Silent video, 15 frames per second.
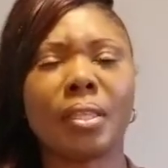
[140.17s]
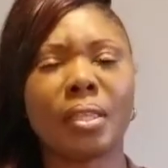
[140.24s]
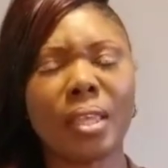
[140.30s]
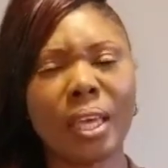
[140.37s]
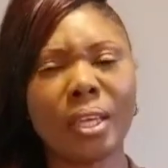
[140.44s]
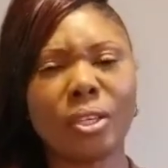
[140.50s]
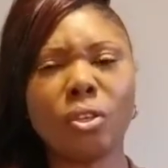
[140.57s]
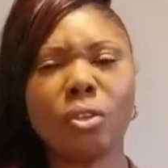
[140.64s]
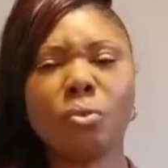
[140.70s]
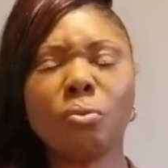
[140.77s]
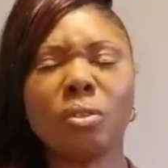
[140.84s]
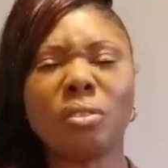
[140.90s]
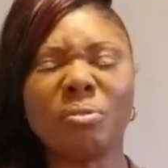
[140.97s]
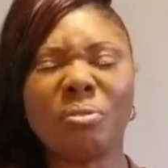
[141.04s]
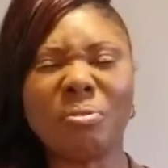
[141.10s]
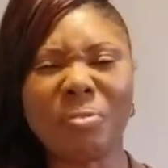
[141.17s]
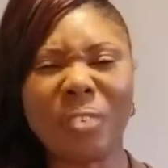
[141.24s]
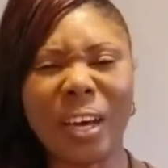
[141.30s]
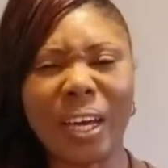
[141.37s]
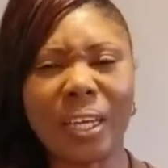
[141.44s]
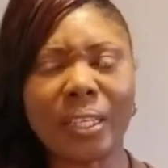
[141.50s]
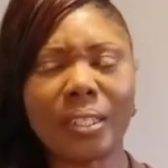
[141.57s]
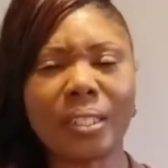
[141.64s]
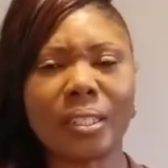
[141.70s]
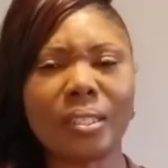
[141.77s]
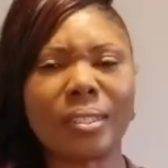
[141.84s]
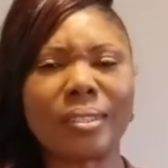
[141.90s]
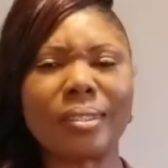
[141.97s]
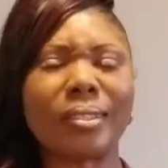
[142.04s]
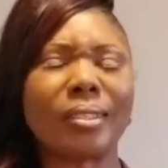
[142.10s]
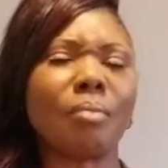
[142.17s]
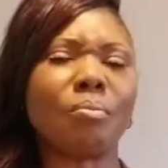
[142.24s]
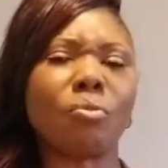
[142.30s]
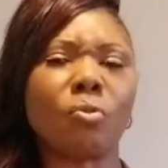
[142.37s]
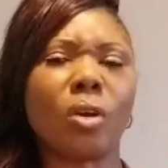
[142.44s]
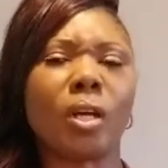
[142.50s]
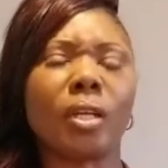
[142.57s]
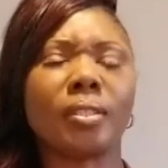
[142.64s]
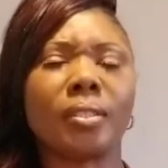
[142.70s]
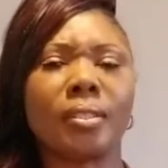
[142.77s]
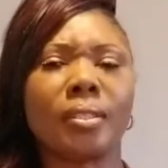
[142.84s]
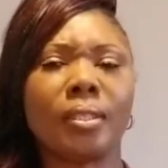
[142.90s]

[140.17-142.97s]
that you would find someone